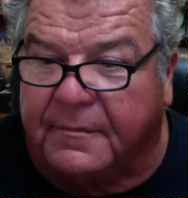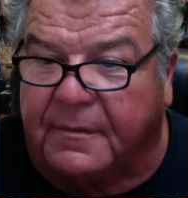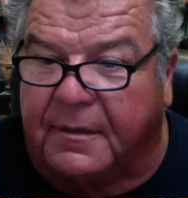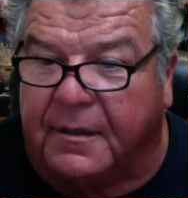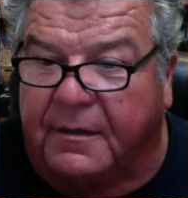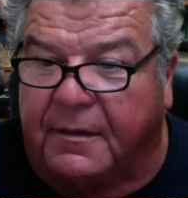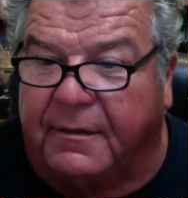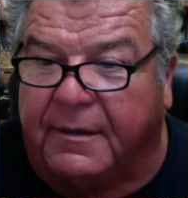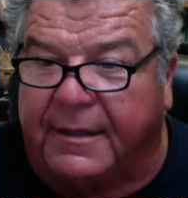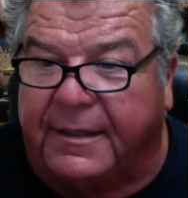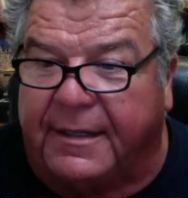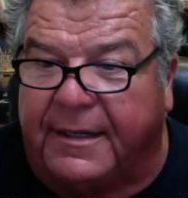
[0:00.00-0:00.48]

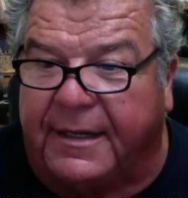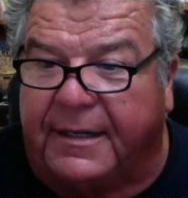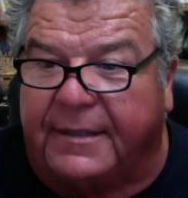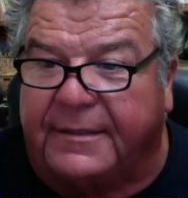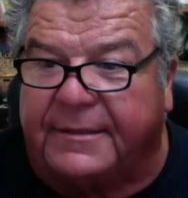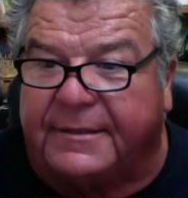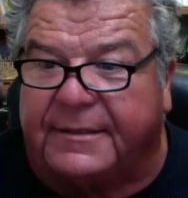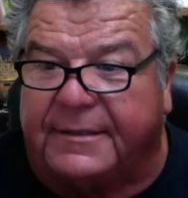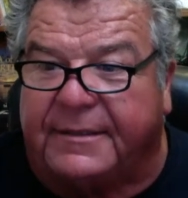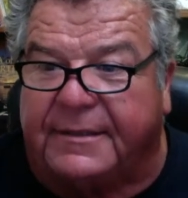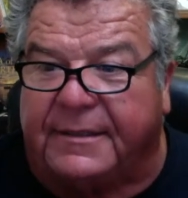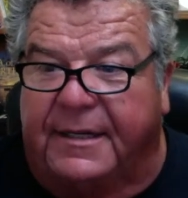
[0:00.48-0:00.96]
All right,
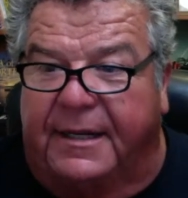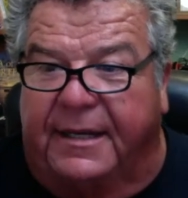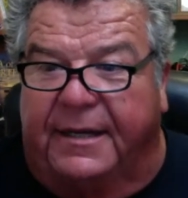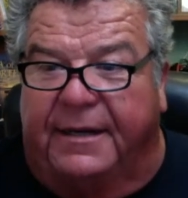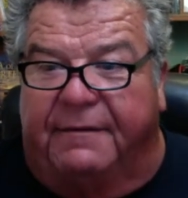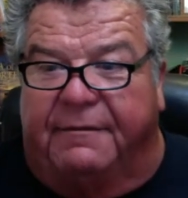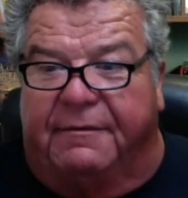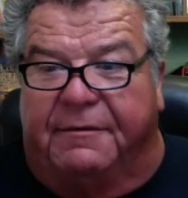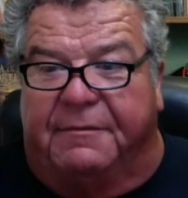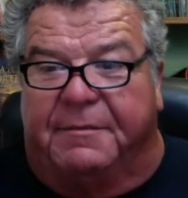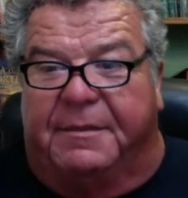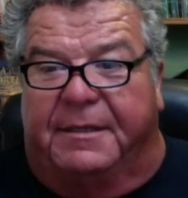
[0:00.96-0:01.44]
guys. Good night,
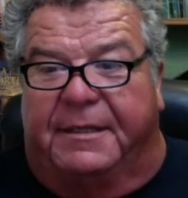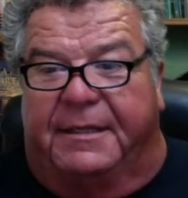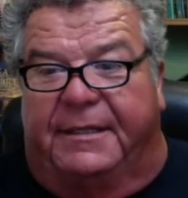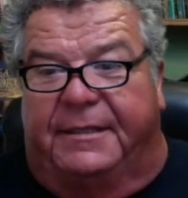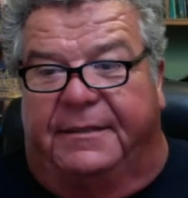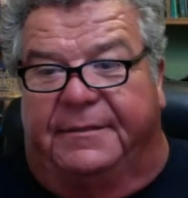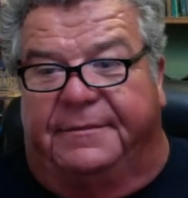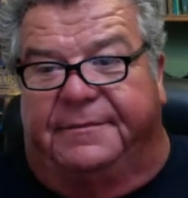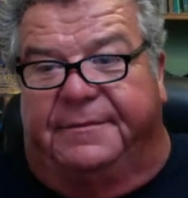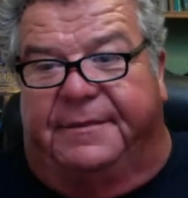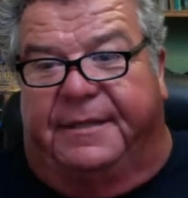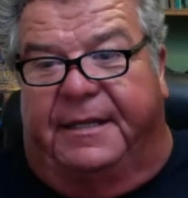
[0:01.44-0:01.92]

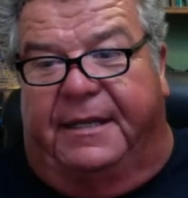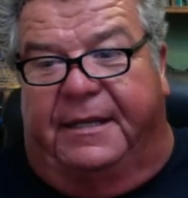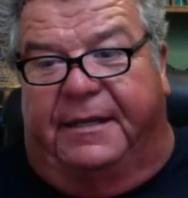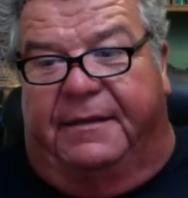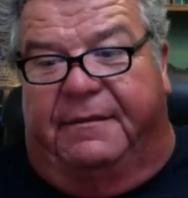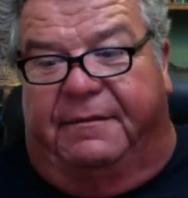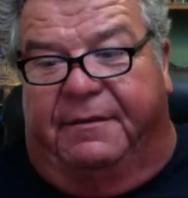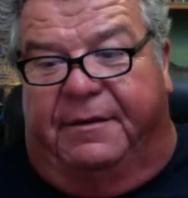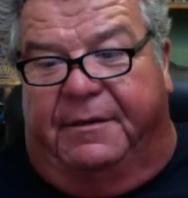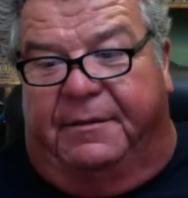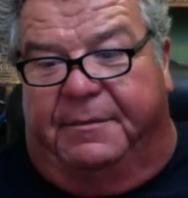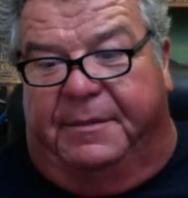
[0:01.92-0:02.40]
everybody. Thank you
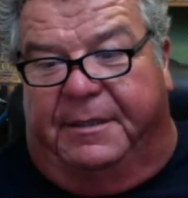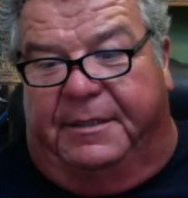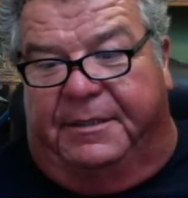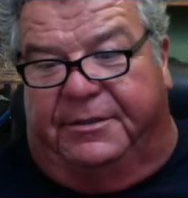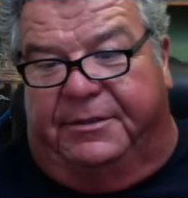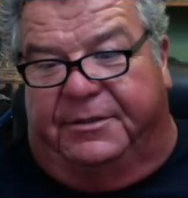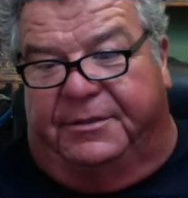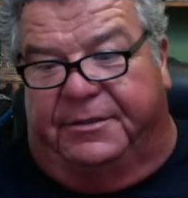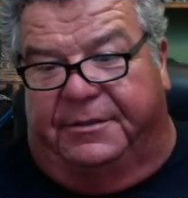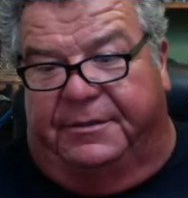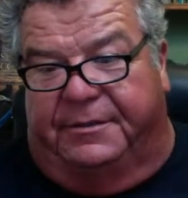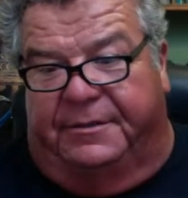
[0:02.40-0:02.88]
very
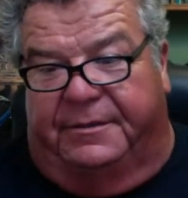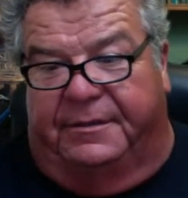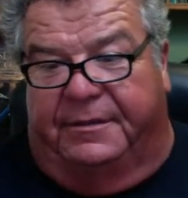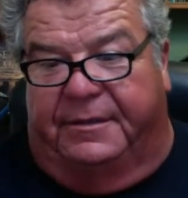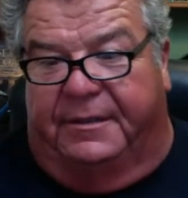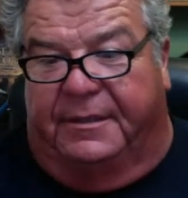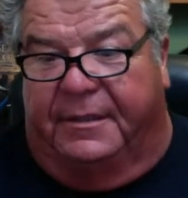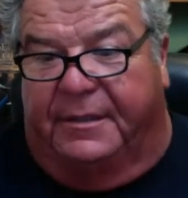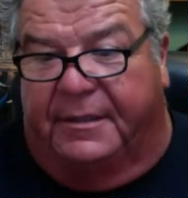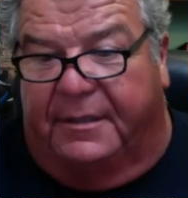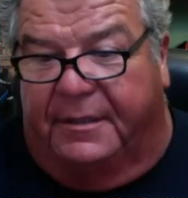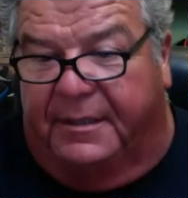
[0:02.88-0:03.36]
much.
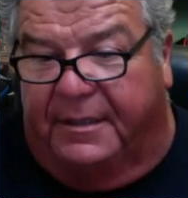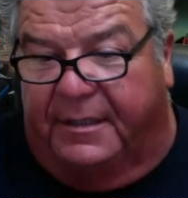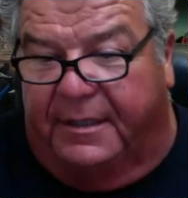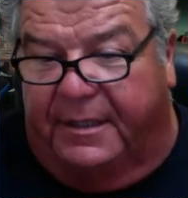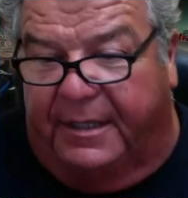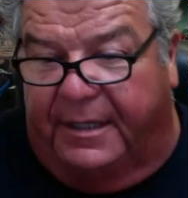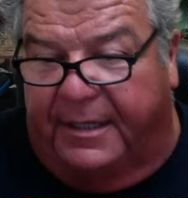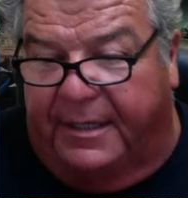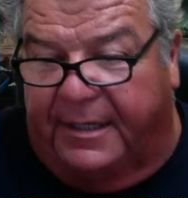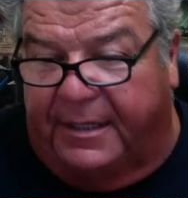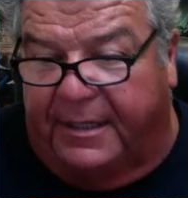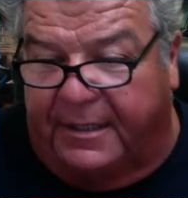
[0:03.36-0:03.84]

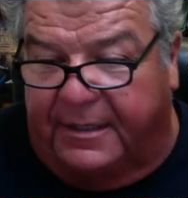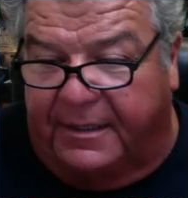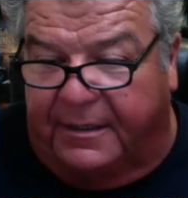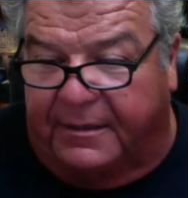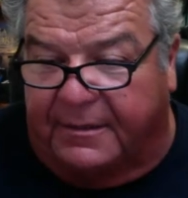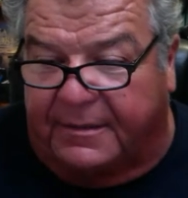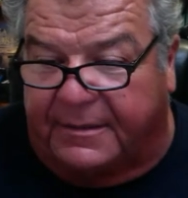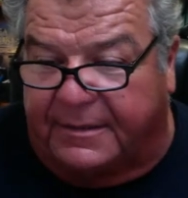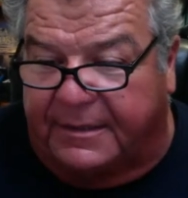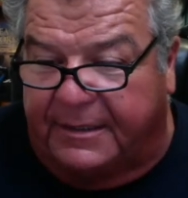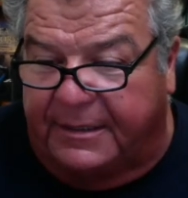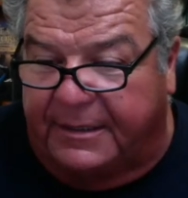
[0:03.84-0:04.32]
And I'll
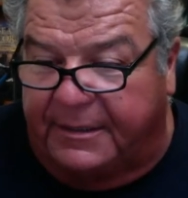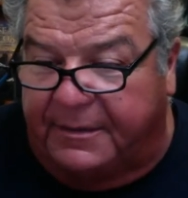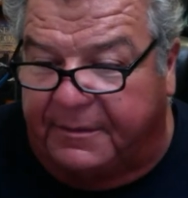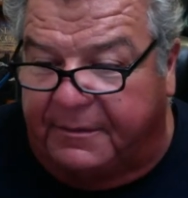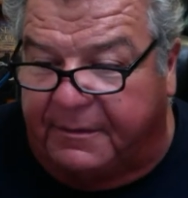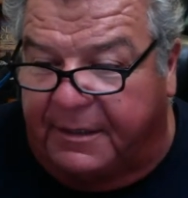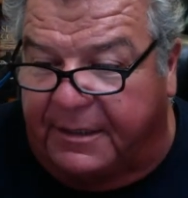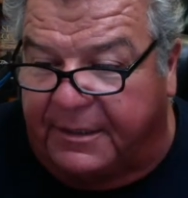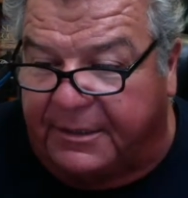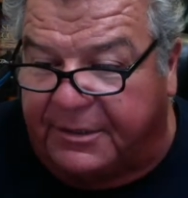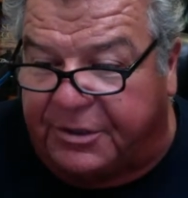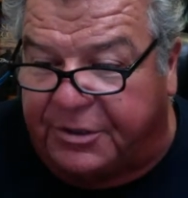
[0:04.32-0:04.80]
see you
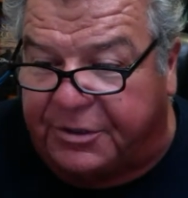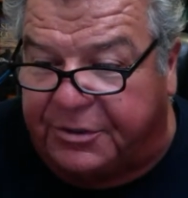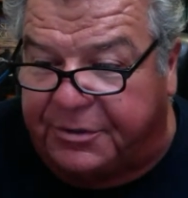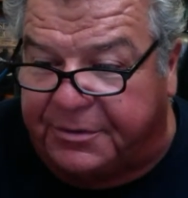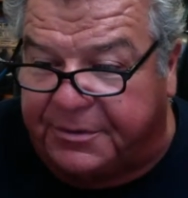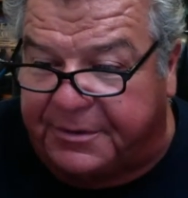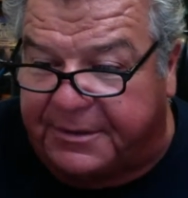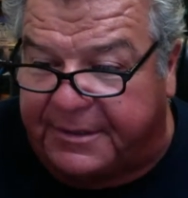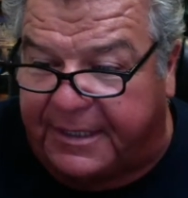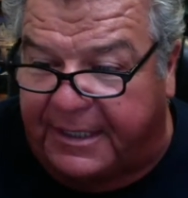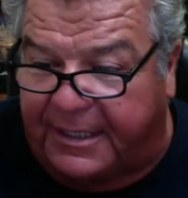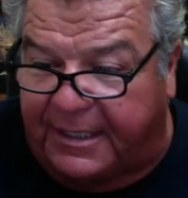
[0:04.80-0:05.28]
on
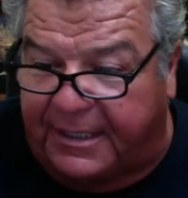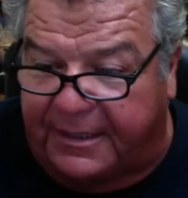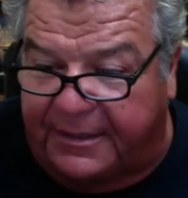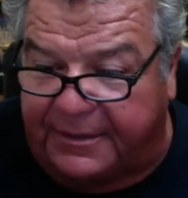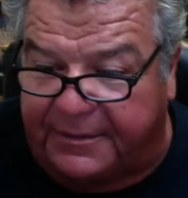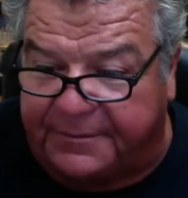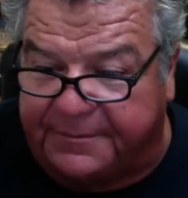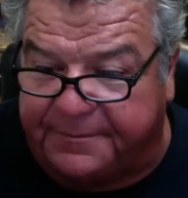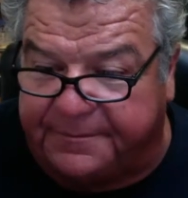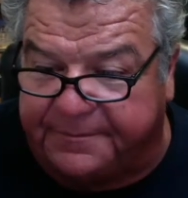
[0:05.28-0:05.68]
Tuesday.